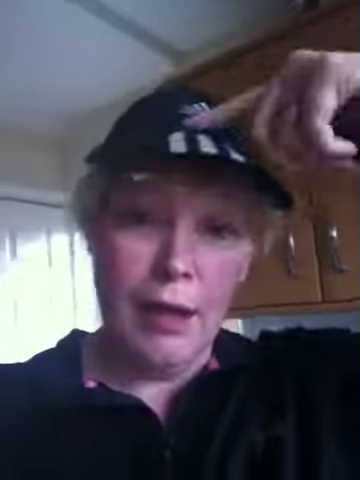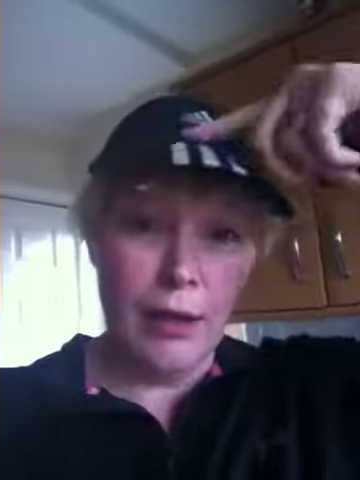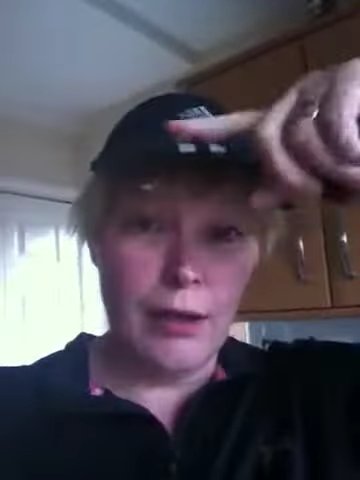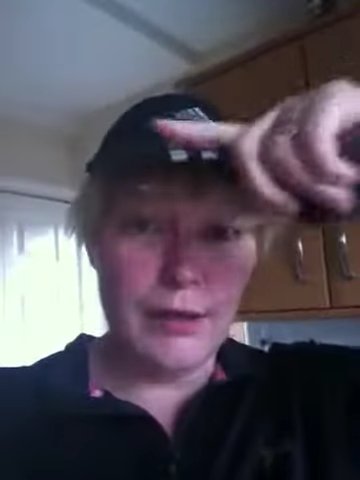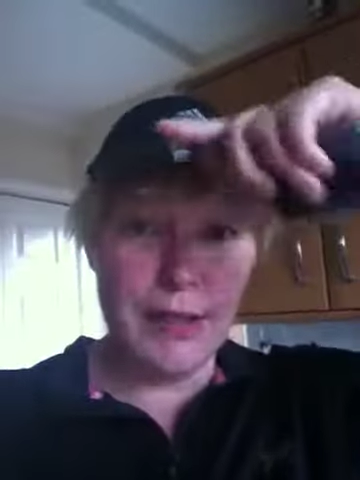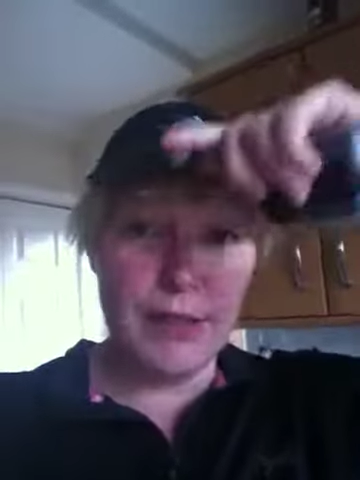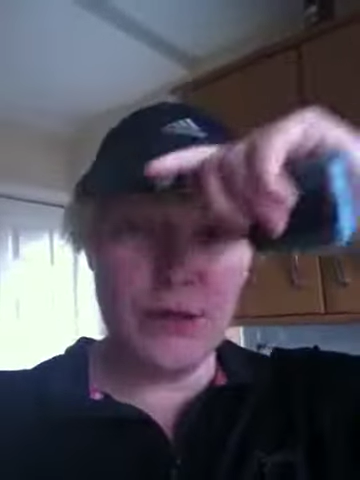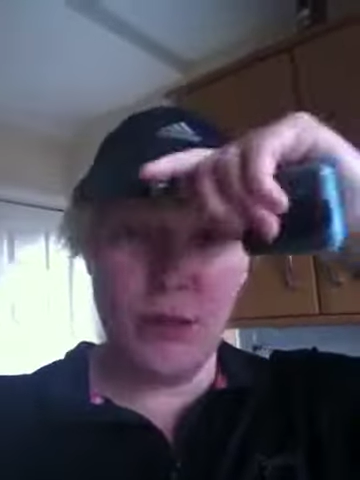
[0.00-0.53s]

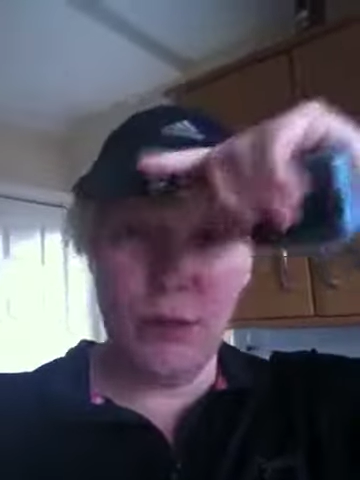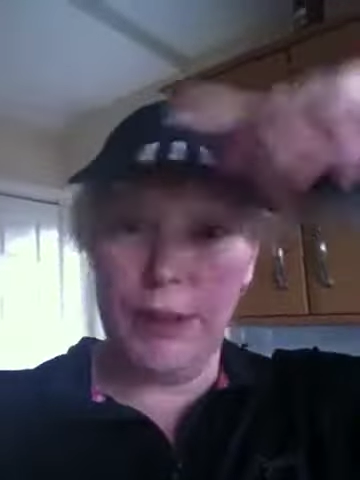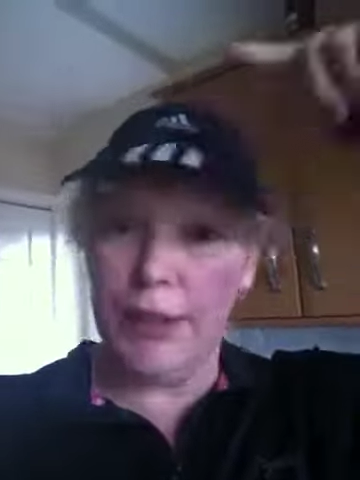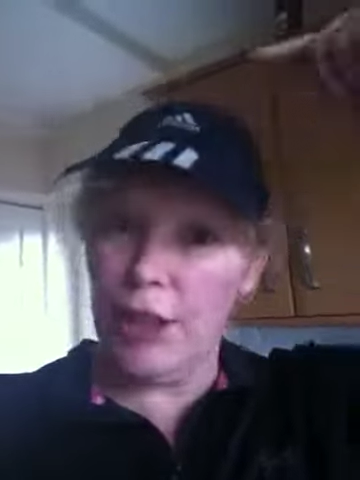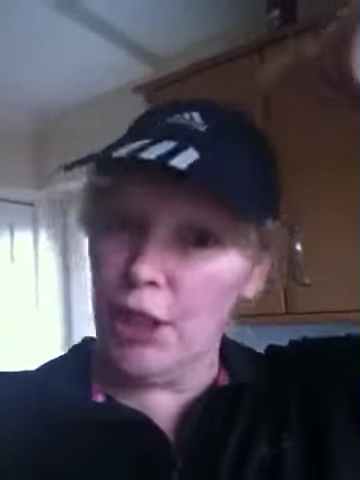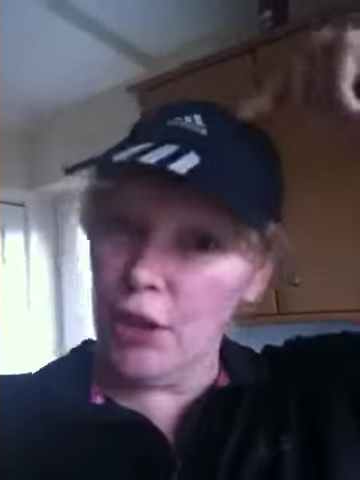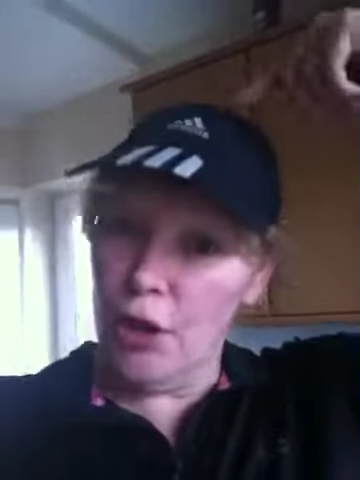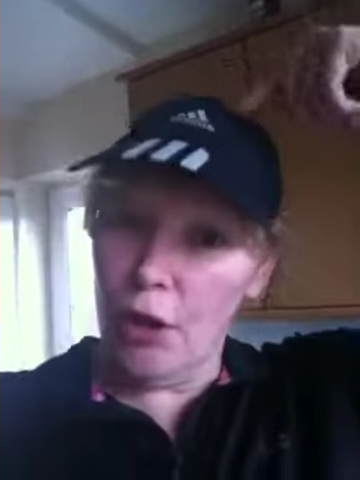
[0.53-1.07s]
because it's all
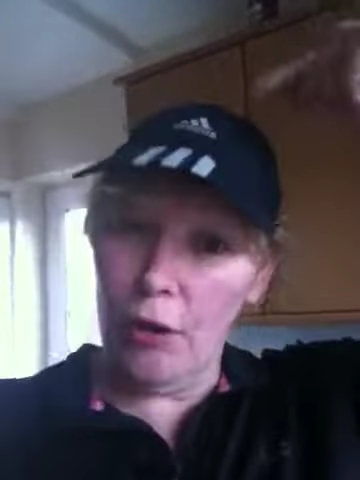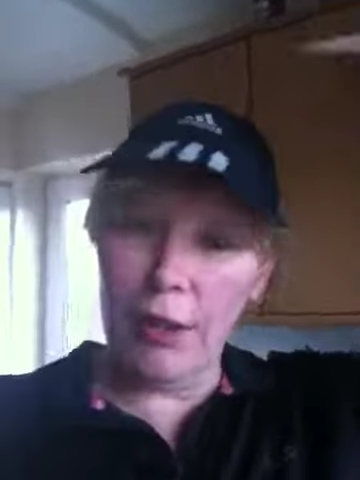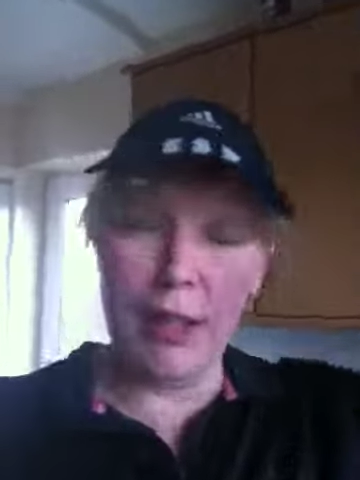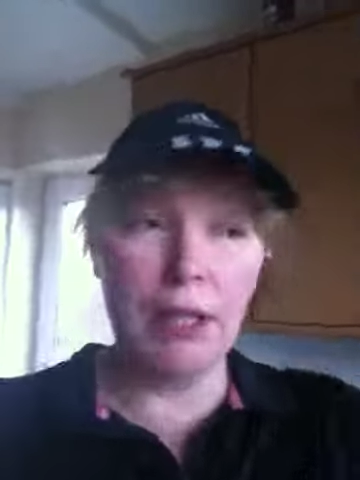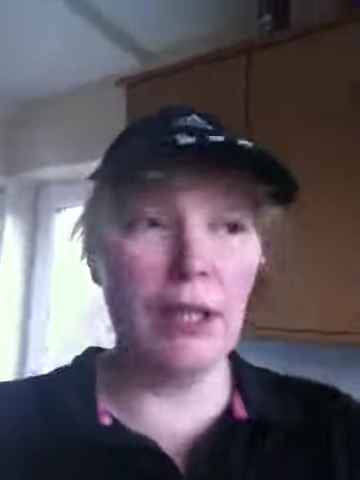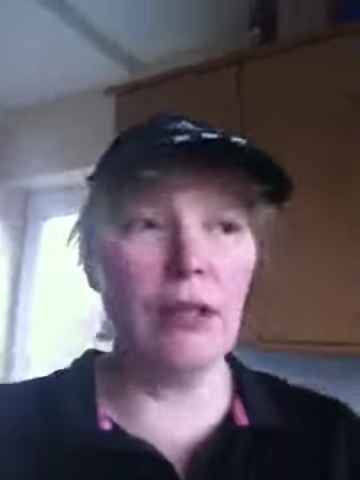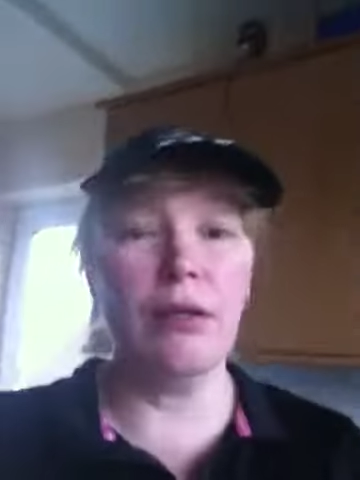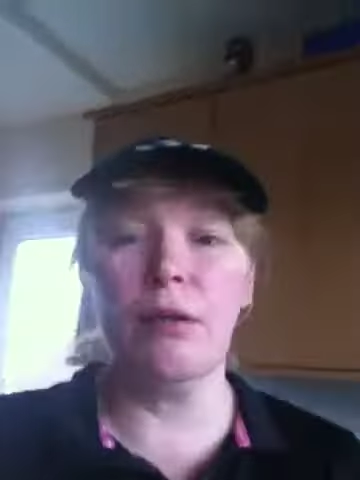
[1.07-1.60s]
in your
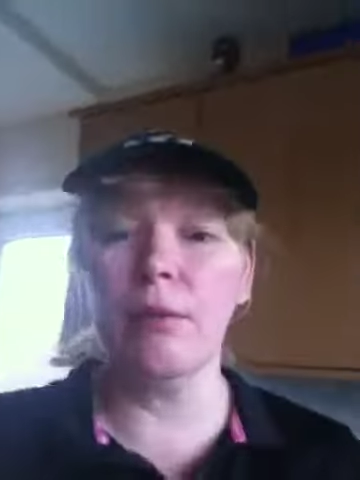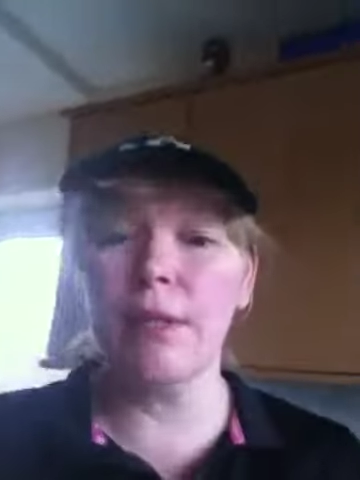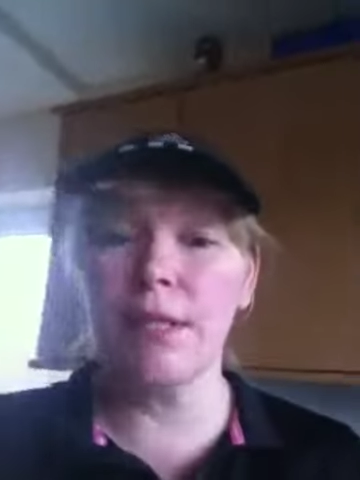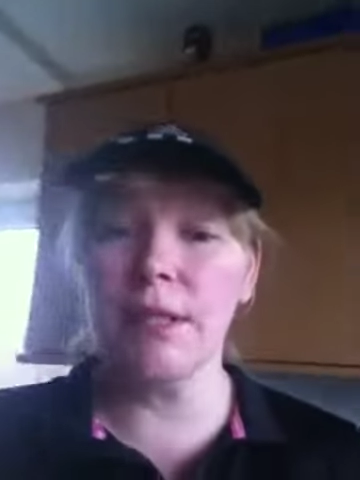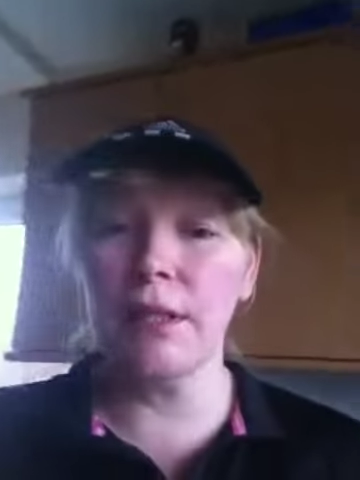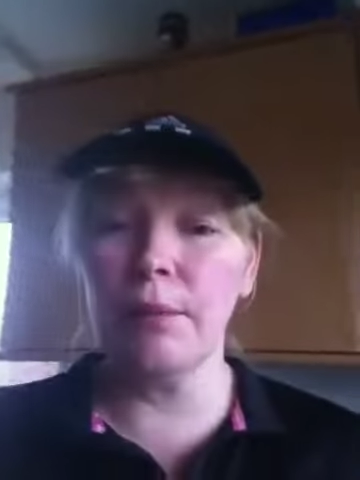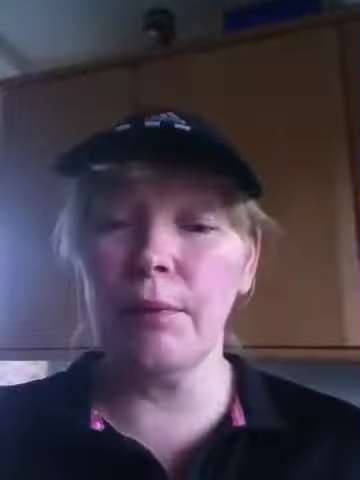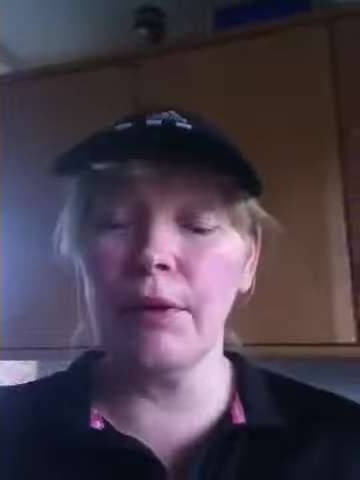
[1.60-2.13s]
noggin, you know,
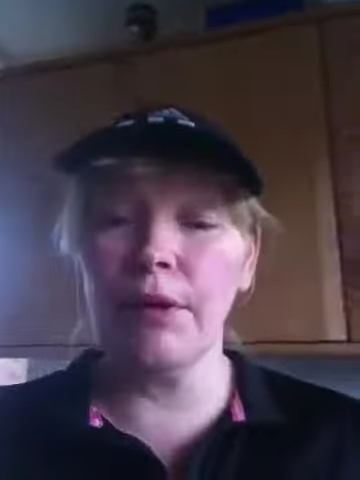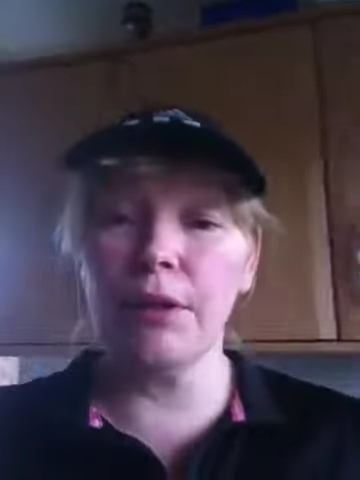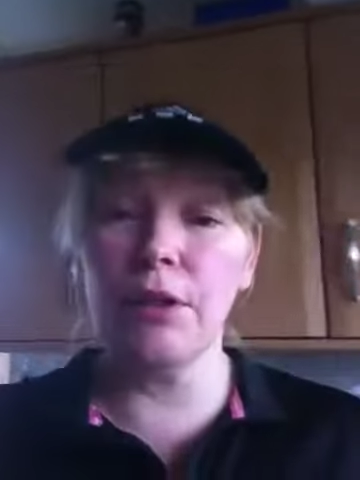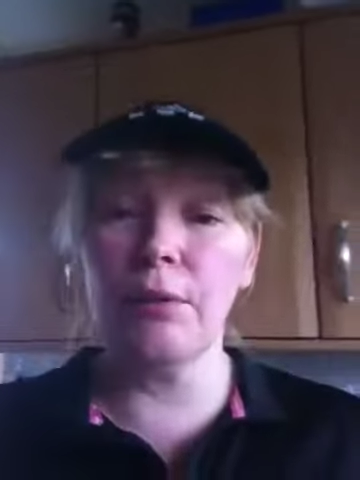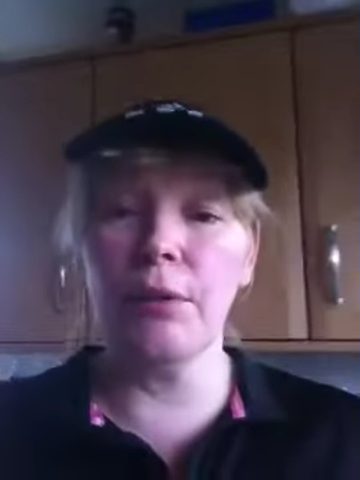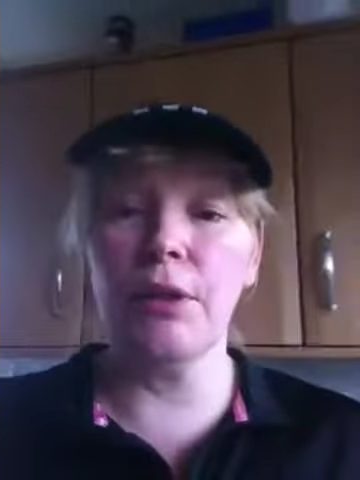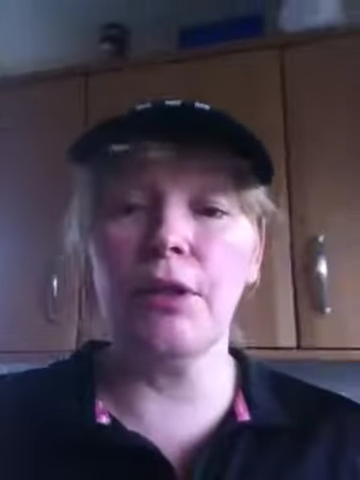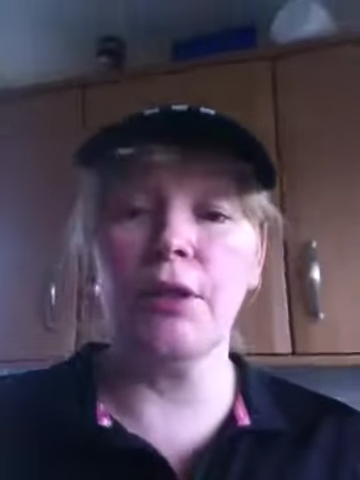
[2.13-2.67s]
isn't it, whether you
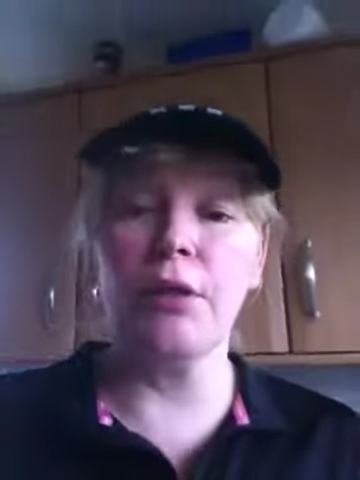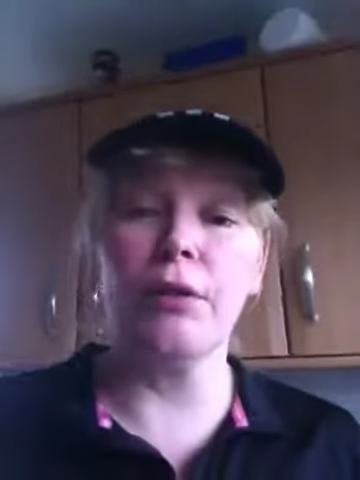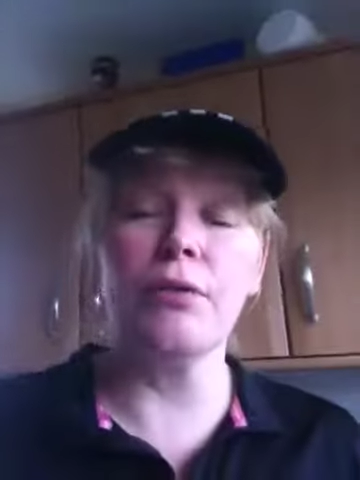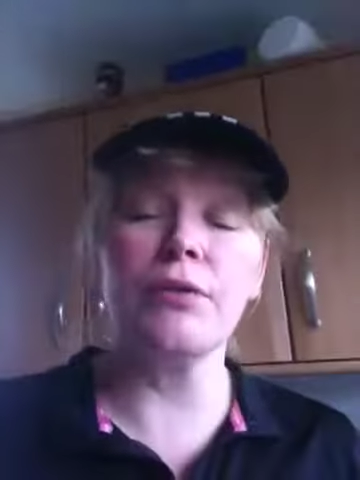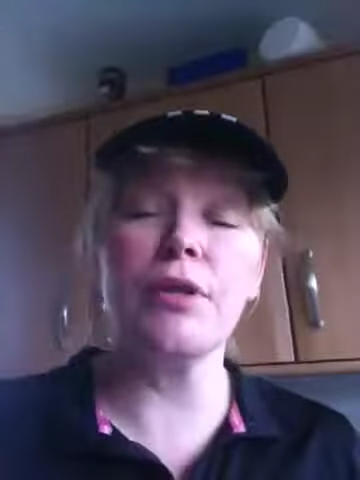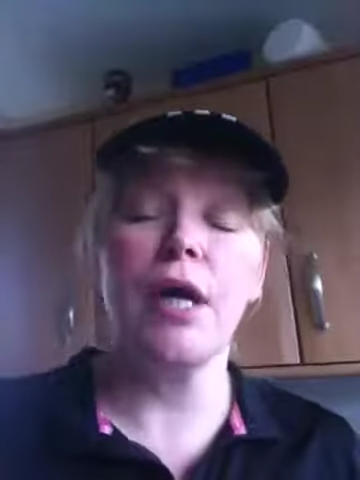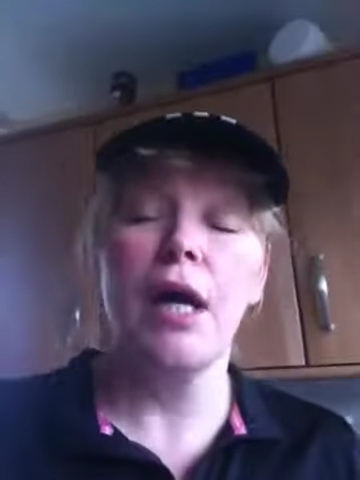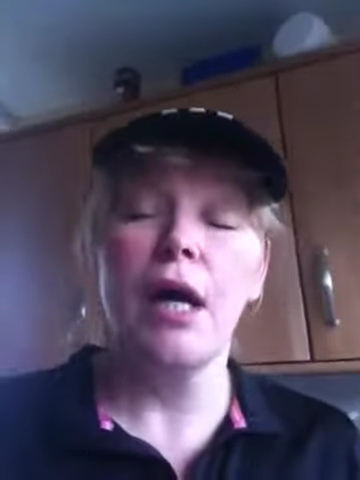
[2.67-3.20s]
do or you
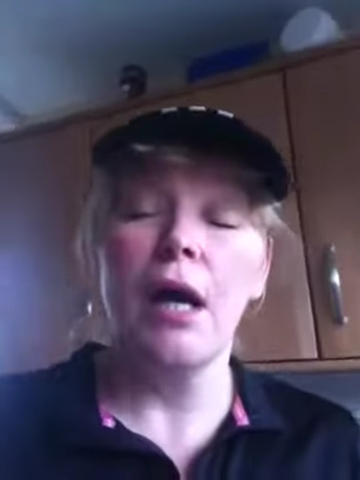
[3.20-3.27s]
don't.